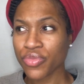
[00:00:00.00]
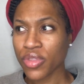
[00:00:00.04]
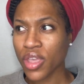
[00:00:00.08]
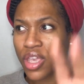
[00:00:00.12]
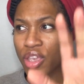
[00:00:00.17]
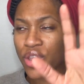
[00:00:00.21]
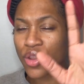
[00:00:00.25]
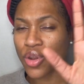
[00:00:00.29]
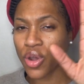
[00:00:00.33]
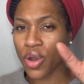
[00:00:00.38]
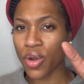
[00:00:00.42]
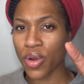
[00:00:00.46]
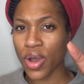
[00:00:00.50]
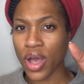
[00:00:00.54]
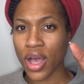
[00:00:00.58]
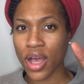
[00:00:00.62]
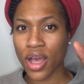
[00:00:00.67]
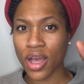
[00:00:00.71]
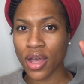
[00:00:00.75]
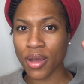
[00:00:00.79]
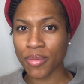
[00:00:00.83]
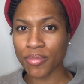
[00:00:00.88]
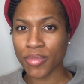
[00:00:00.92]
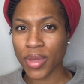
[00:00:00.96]
you know,
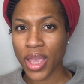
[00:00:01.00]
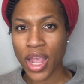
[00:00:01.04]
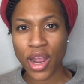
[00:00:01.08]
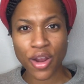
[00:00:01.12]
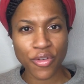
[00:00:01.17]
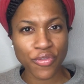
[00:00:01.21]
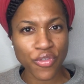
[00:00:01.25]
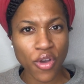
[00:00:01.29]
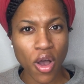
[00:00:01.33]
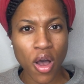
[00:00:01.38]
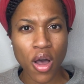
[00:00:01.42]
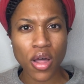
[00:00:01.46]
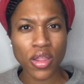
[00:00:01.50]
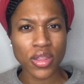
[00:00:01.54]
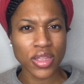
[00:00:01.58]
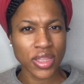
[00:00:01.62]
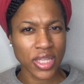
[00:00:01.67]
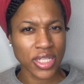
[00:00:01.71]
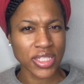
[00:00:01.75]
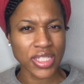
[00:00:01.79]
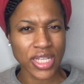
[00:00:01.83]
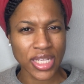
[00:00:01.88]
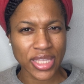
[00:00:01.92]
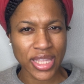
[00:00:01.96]
um, hair fall and
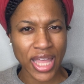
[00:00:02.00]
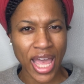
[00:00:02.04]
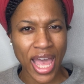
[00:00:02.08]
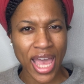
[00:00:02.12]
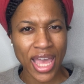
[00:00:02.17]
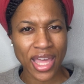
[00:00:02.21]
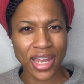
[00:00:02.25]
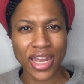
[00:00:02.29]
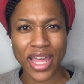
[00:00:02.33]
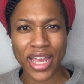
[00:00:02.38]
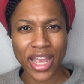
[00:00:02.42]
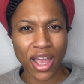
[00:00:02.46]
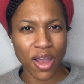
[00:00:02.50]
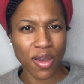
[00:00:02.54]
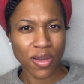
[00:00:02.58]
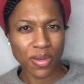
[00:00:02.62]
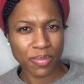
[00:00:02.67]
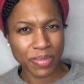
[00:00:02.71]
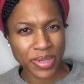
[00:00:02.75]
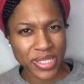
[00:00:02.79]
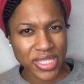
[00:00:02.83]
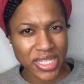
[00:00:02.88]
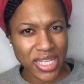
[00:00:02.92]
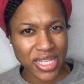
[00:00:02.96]
things like that, and like how
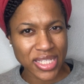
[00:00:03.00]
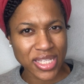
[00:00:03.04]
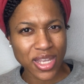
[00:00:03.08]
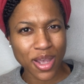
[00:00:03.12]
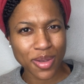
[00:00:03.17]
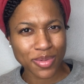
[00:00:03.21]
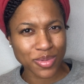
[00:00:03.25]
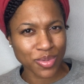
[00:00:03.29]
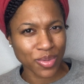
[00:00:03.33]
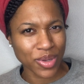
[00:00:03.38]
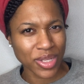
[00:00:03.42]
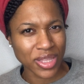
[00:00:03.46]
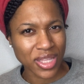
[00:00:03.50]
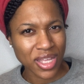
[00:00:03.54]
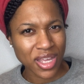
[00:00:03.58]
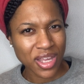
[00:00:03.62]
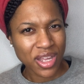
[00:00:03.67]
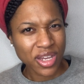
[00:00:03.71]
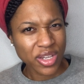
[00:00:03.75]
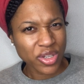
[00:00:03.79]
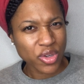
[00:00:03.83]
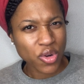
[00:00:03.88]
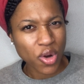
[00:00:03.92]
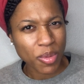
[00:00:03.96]
hibiscus helps with
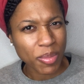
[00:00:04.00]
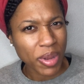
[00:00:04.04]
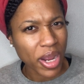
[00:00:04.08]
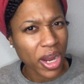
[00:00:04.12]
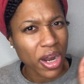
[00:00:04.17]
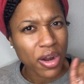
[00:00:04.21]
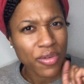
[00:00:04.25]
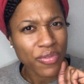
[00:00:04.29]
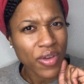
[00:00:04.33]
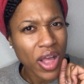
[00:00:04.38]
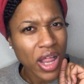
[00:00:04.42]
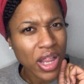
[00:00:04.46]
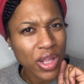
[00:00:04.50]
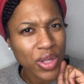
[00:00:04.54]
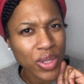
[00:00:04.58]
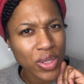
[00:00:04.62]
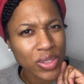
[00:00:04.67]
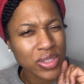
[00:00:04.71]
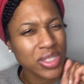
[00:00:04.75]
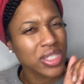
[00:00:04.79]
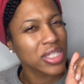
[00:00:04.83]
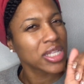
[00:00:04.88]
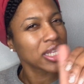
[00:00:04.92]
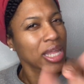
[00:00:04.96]
dormant hair
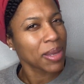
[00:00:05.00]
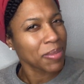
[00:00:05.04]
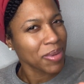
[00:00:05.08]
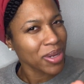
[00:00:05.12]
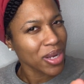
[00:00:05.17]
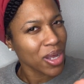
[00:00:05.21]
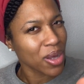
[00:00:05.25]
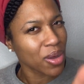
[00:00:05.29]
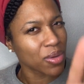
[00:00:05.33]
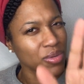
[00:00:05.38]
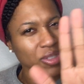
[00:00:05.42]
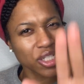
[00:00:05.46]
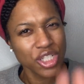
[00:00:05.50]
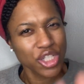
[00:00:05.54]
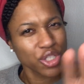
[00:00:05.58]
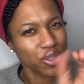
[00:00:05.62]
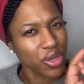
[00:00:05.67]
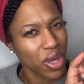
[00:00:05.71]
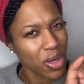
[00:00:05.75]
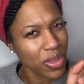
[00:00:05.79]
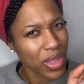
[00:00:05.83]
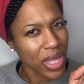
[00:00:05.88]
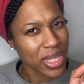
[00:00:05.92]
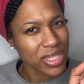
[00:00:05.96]
follicles? Let me know. Did you
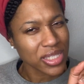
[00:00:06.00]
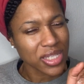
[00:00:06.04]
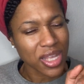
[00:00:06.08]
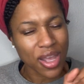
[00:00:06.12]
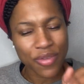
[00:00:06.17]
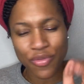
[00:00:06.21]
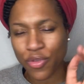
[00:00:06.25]
know that stuff?